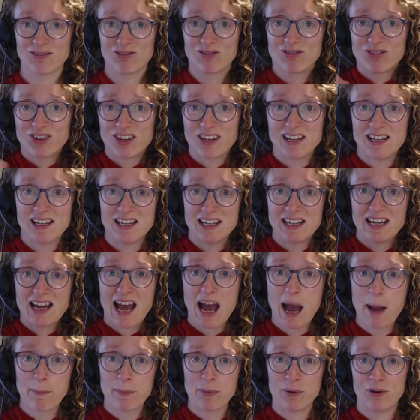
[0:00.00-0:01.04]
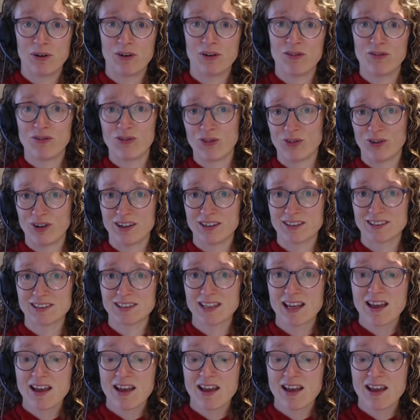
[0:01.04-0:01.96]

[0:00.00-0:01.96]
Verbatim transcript: really happen for us.